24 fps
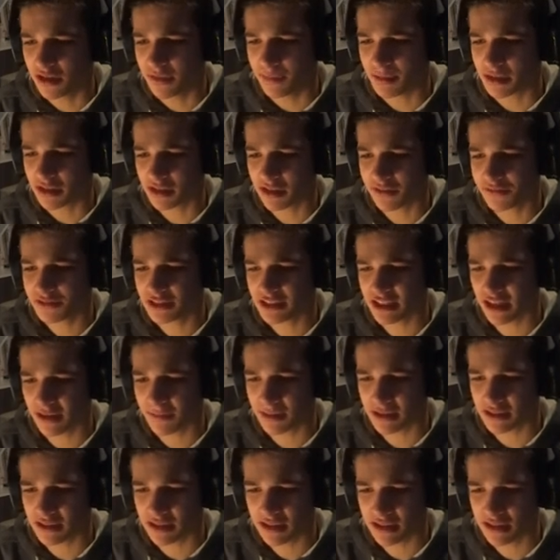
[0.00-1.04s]
because every time I
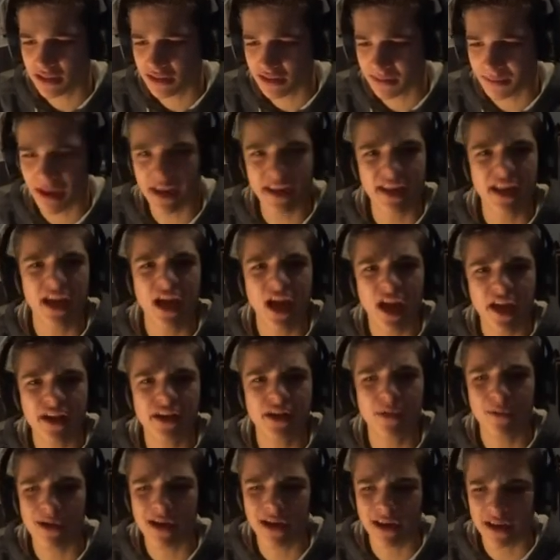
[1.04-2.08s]
see this man, I
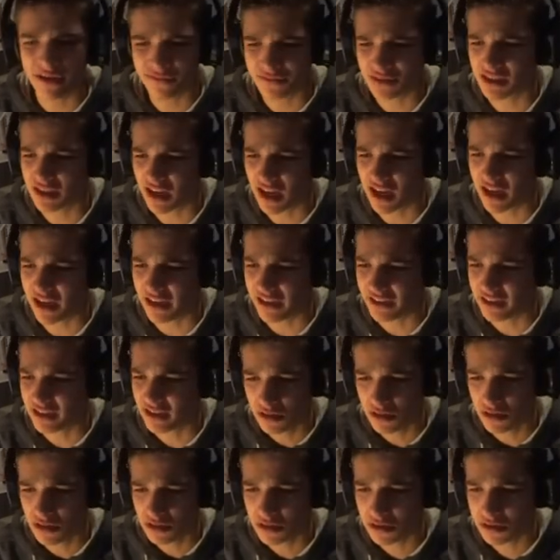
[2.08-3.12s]
know I have died.
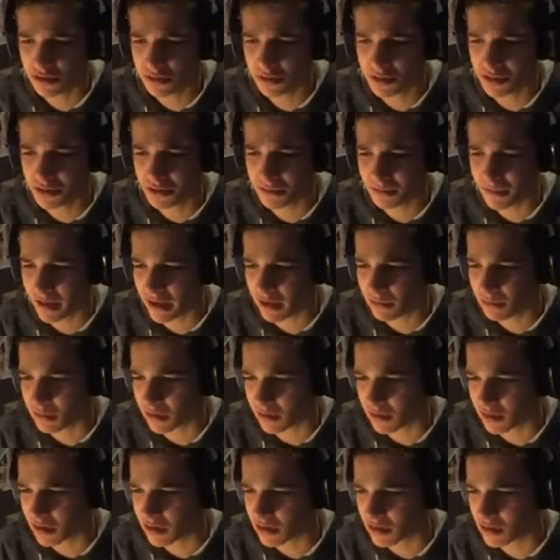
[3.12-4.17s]
Screw you, man
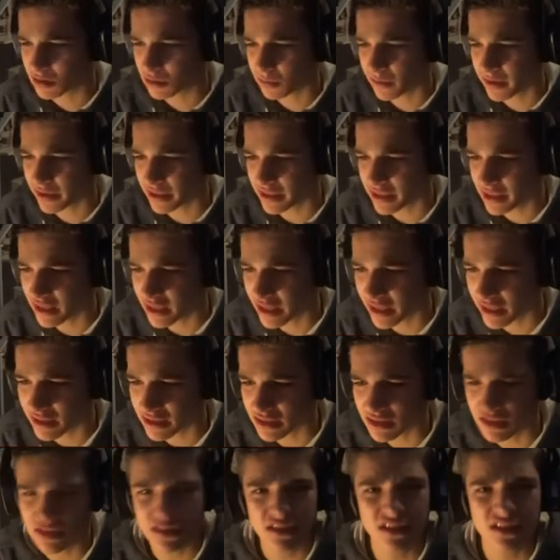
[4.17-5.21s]
with swaggy
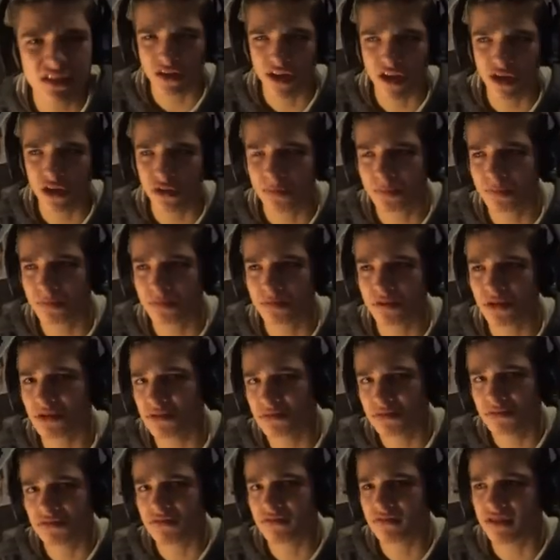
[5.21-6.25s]
glasses. I hope
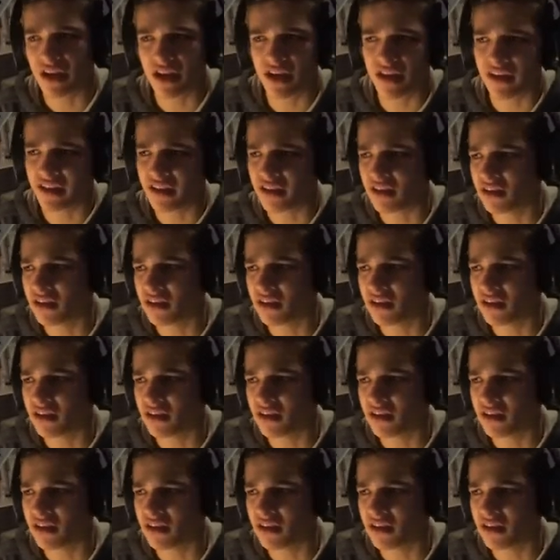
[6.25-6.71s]
you die.